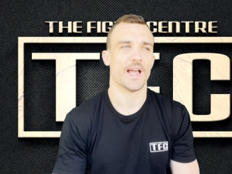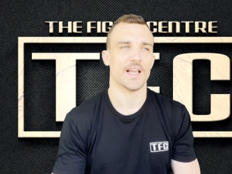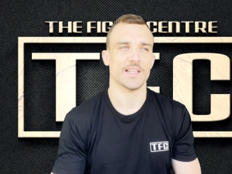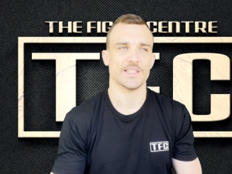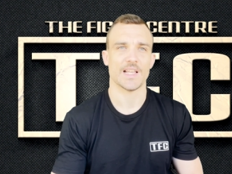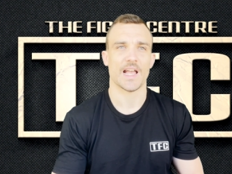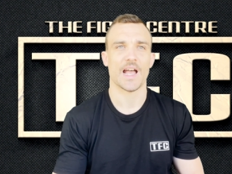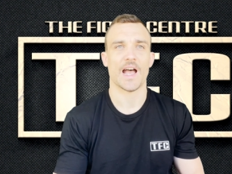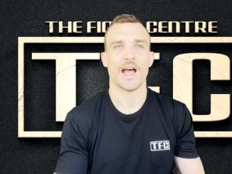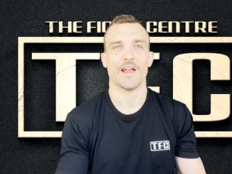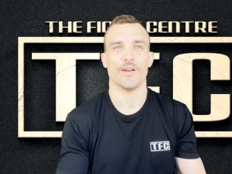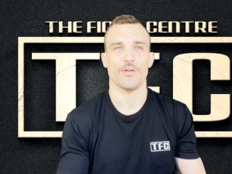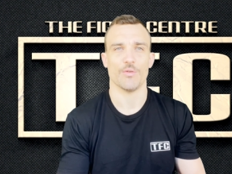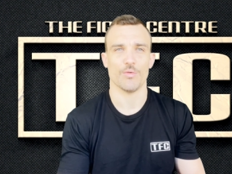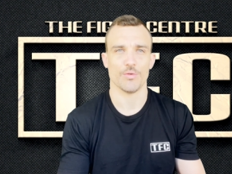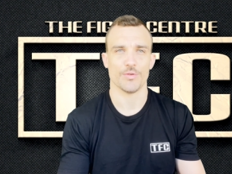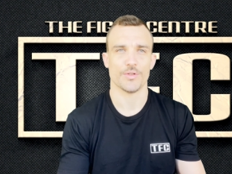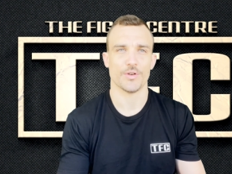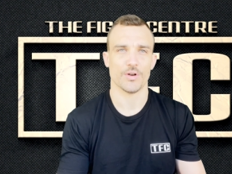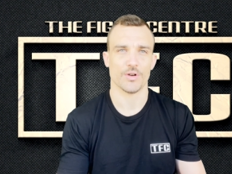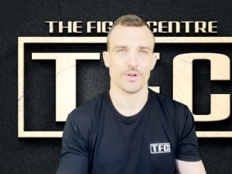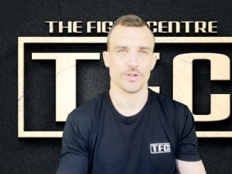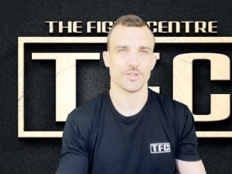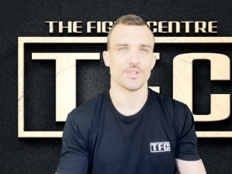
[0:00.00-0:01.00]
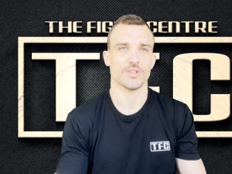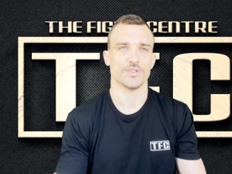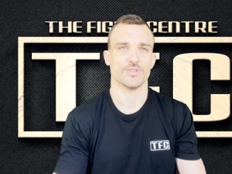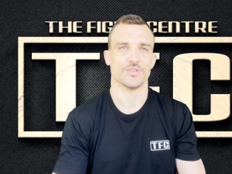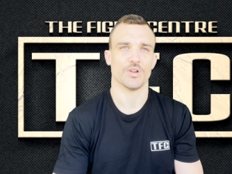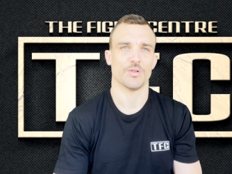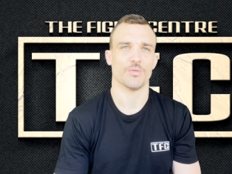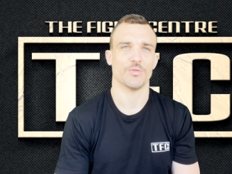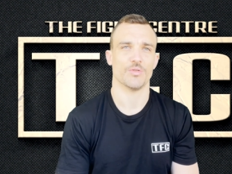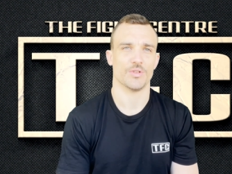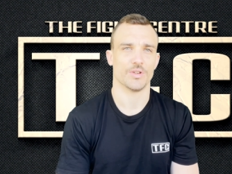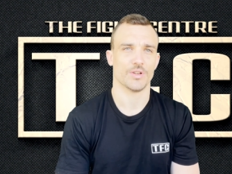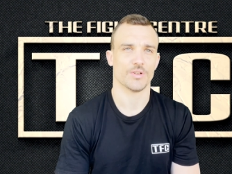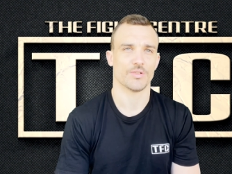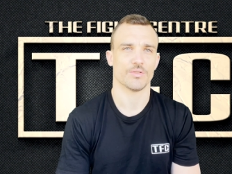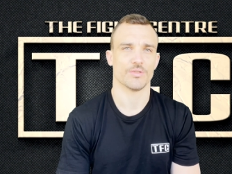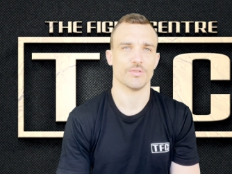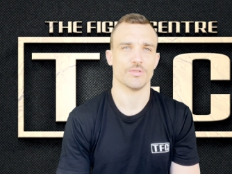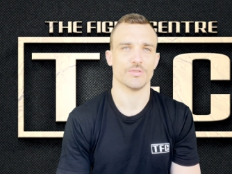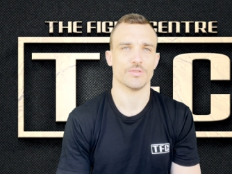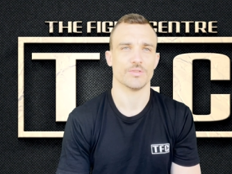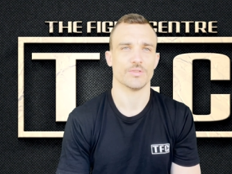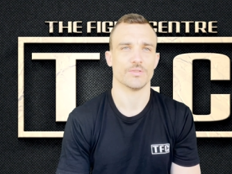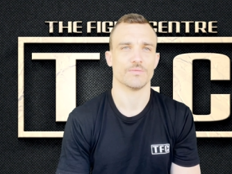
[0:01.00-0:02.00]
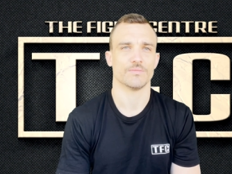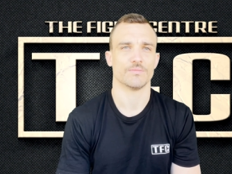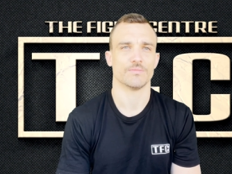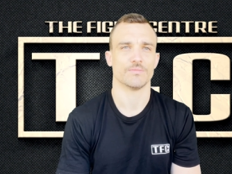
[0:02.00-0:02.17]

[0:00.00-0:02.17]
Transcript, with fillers: as unorthodox as Dominick Cruz.